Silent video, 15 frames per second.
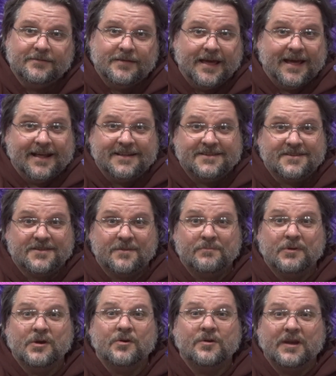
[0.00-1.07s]
That's the
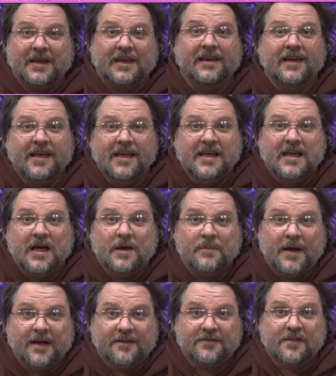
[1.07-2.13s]
beauty
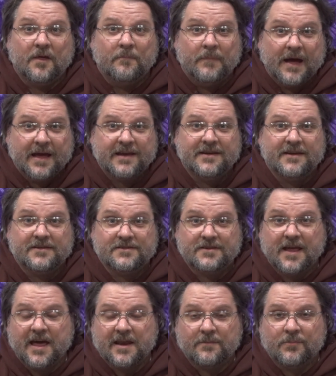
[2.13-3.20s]
about the mind
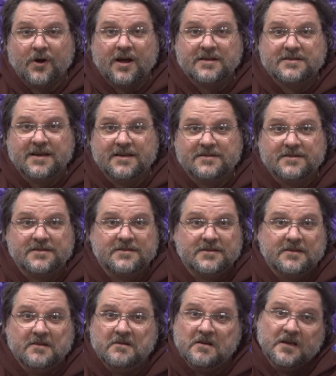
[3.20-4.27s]
ecstatic processes.
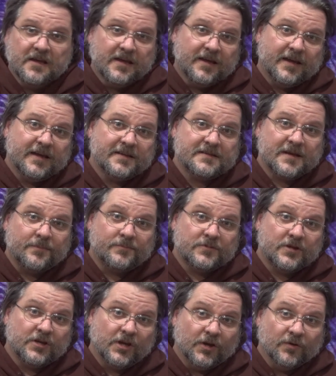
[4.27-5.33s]
It's up
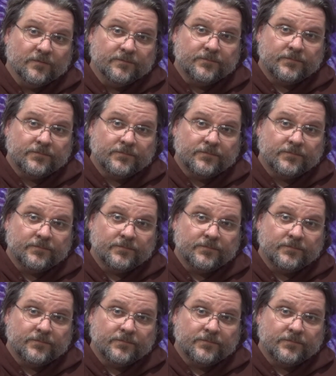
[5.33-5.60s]
to you.